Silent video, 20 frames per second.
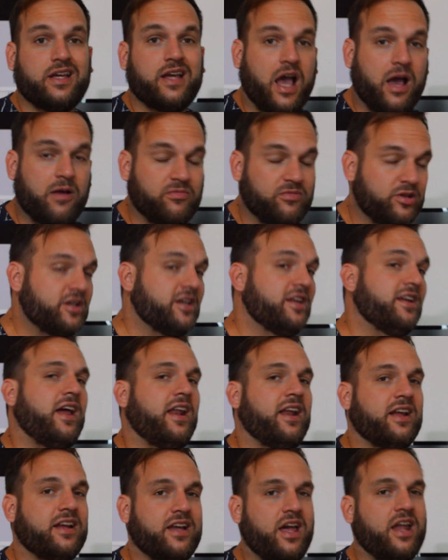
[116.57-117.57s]
I'm looking
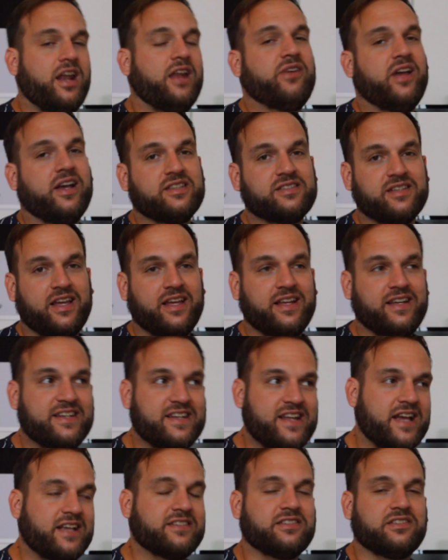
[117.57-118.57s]
at it kind of as a
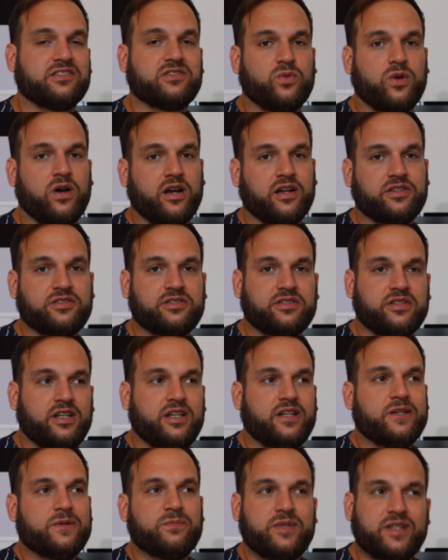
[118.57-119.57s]
Nexus watch.
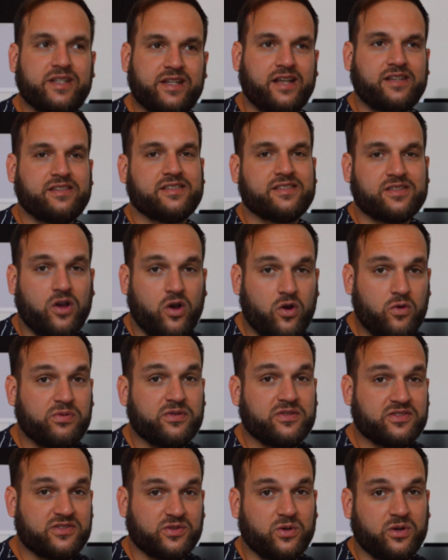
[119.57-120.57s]
Because it's
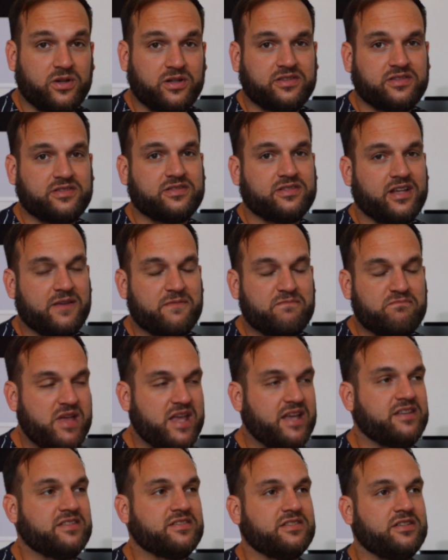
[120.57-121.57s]
open source, it
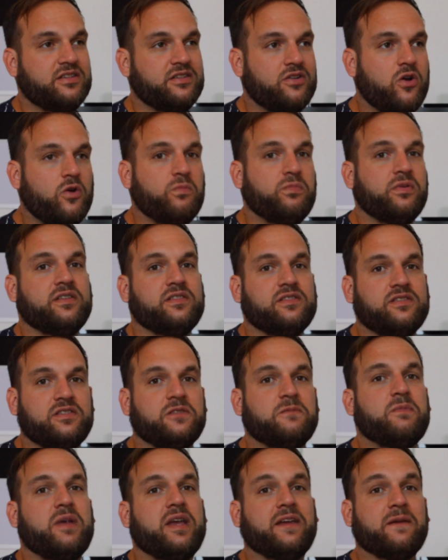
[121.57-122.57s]
makes it open to
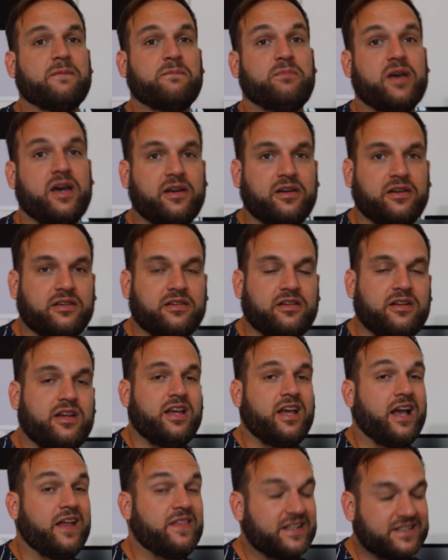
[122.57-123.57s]
make it better.
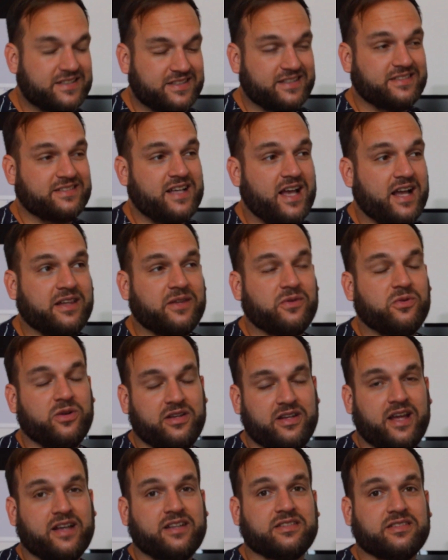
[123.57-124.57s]
And that's exactly what
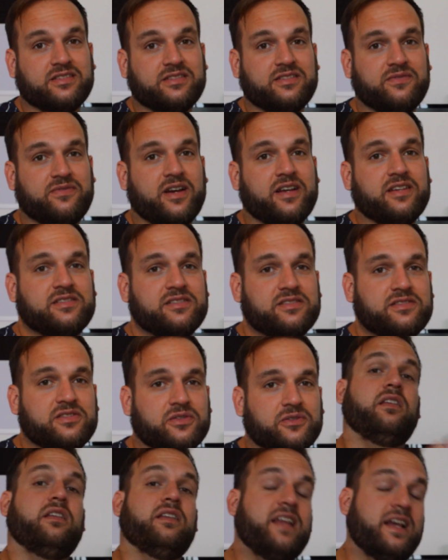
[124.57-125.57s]
Nexus devices
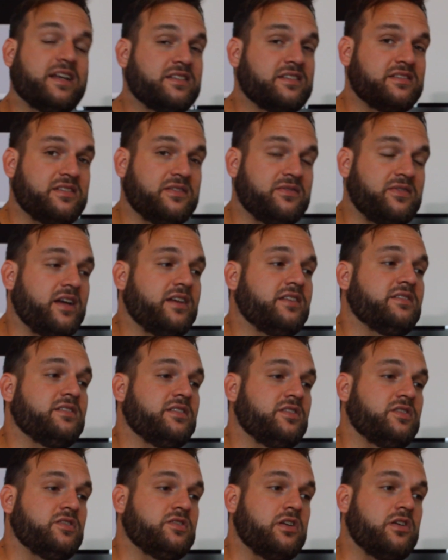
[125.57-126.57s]
do. Nexus
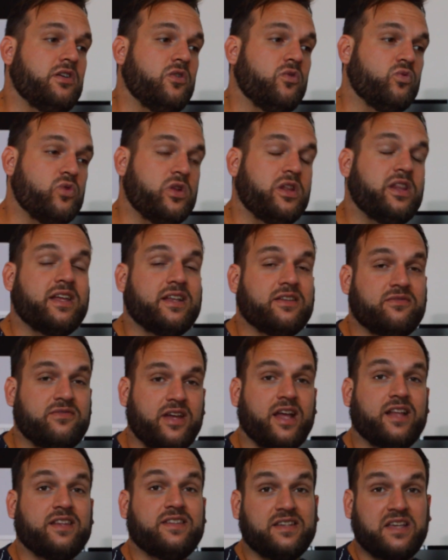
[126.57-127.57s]
devices really
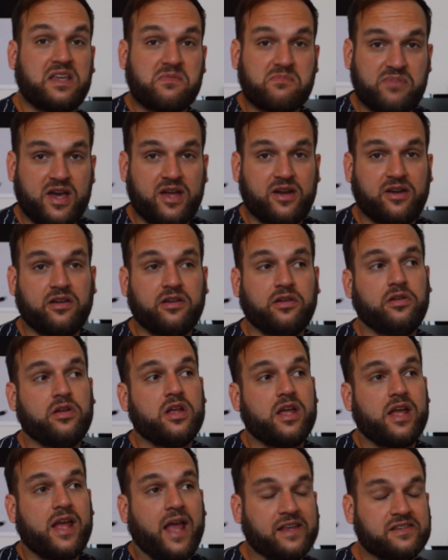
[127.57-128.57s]
advance and get better
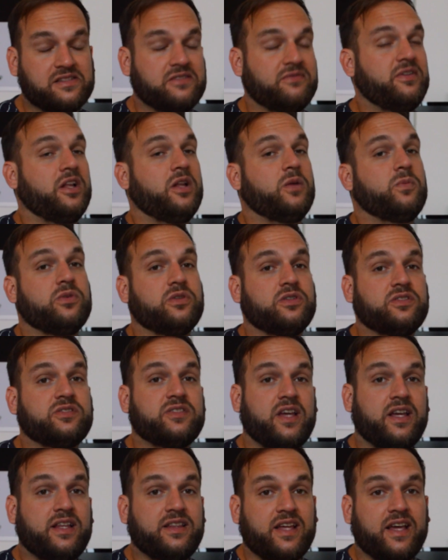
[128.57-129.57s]
as developers
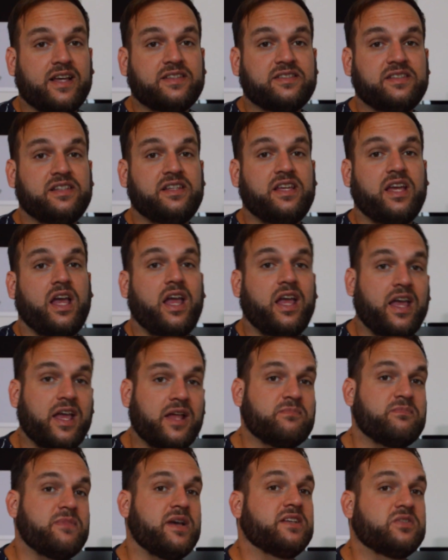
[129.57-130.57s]
take the SDK
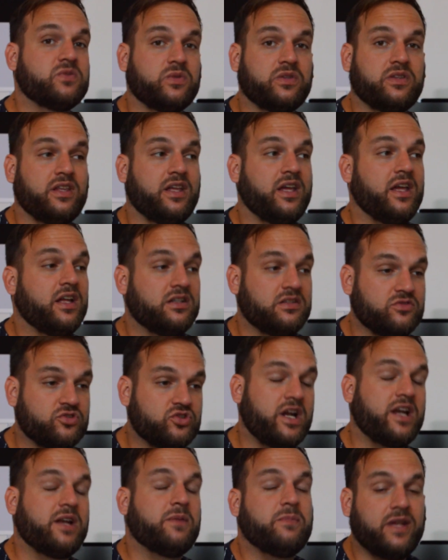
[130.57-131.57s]
and mess with it and
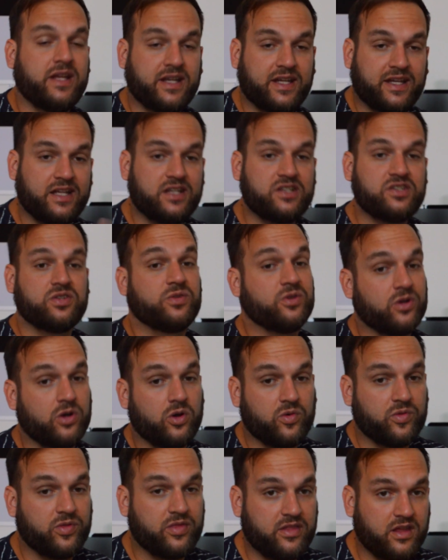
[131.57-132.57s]
try to make it into their
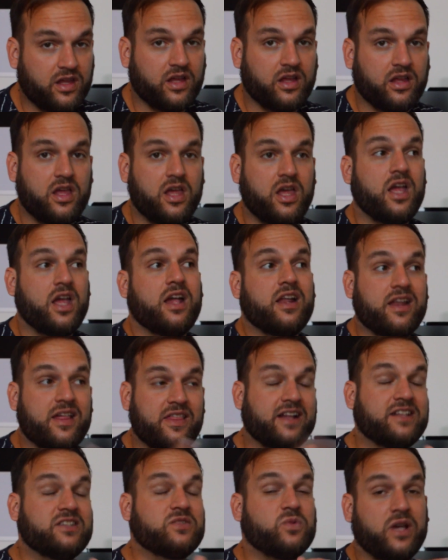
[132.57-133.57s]
own thing. And
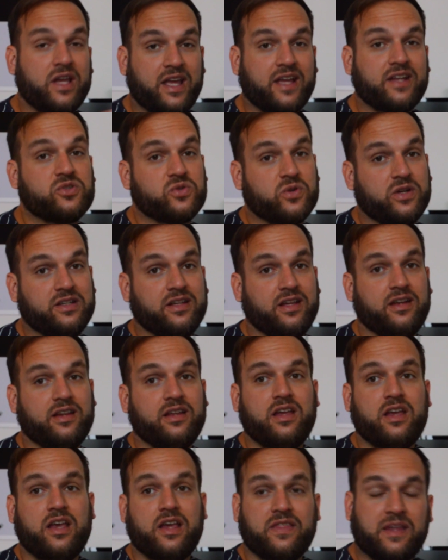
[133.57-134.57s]
that's what Android did.
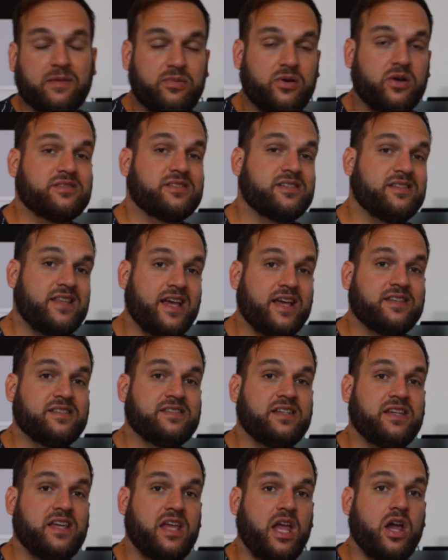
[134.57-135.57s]
They posted the
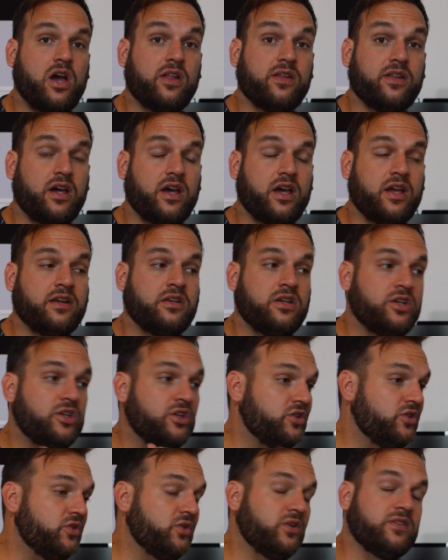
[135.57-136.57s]
SDK online.
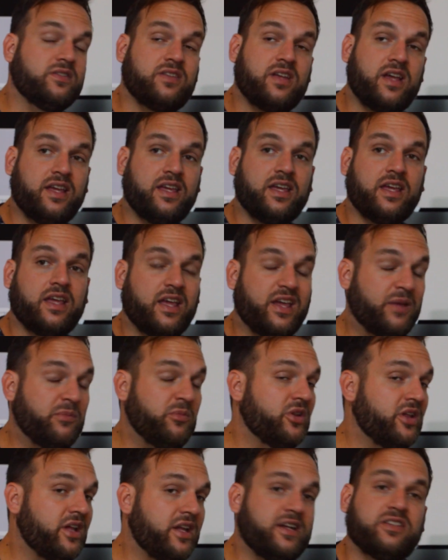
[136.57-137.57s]
You can take it,
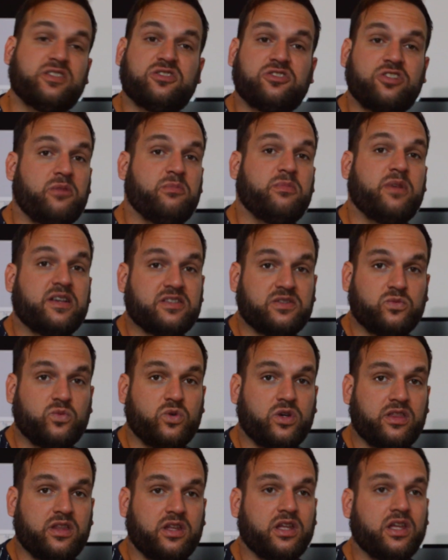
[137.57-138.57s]
emulate it, start messing
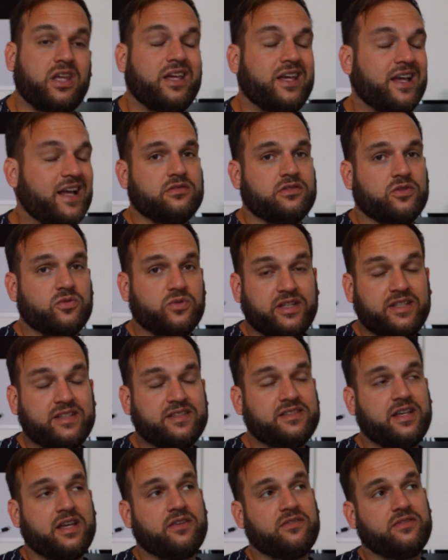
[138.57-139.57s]
with it. The release
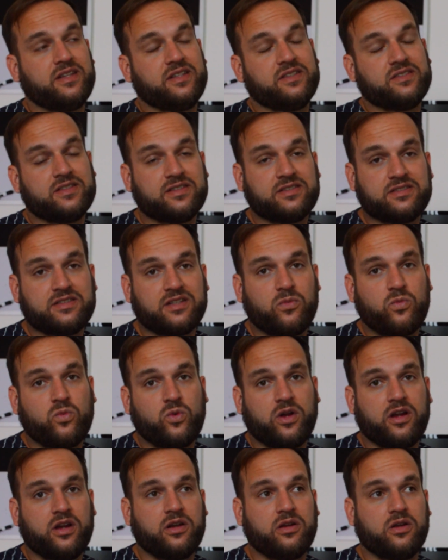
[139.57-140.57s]
date of these is
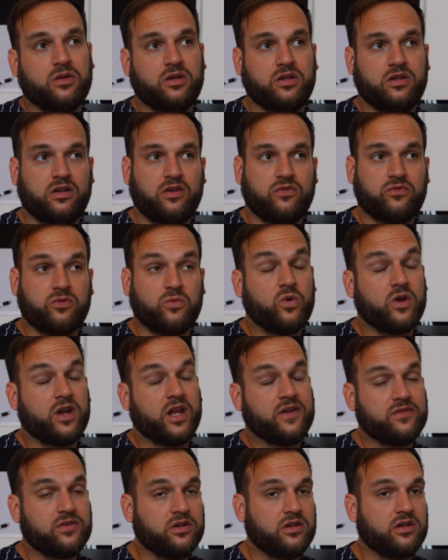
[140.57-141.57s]
somewhere, from what
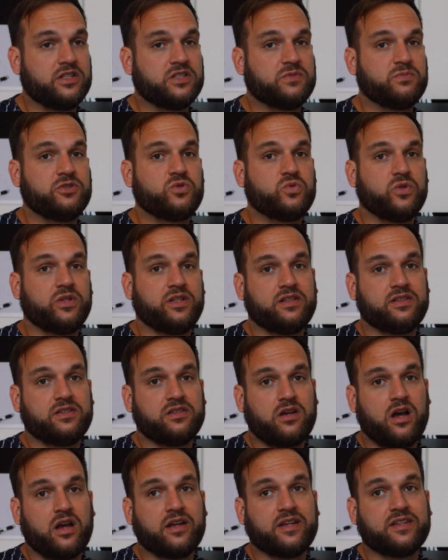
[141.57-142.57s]
I've heard, is between
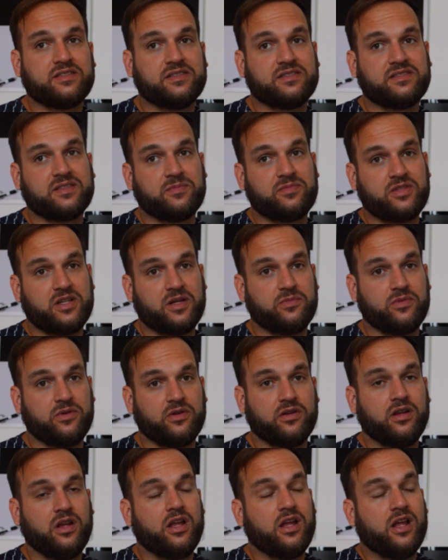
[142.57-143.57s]
August and September.